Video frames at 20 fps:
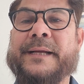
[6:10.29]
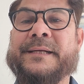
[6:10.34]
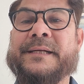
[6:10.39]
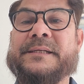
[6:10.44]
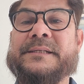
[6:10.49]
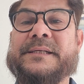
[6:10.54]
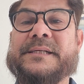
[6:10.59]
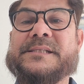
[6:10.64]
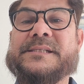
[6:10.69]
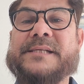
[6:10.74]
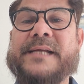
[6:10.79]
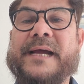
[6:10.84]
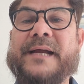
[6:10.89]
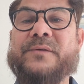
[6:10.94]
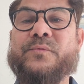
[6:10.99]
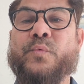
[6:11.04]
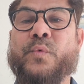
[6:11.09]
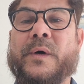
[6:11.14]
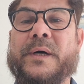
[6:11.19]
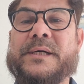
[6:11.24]
and
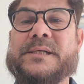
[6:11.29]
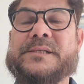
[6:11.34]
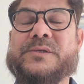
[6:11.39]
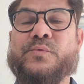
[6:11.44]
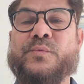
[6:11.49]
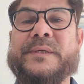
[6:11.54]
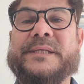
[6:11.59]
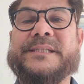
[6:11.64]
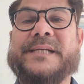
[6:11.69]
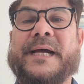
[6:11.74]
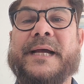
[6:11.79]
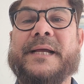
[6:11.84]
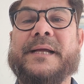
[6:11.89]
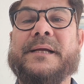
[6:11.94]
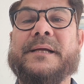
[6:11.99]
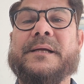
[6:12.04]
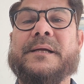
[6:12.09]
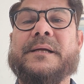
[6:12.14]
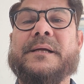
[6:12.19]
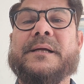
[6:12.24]
understand words which
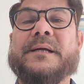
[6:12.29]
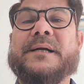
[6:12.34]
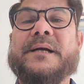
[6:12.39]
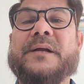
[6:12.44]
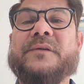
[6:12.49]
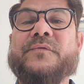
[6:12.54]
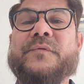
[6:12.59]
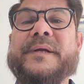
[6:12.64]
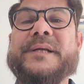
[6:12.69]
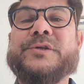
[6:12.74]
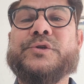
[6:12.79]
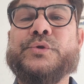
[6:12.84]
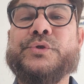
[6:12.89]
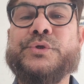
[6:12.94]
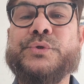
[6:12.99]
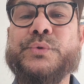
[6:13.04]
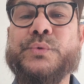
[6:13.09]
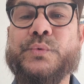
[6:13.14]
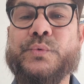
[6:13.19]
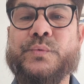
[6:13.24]
I convey to
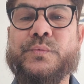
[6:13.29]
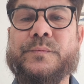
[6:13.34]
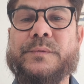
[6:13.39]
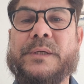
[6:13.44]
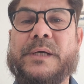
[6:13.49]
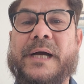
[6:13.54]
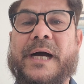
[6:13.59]
you.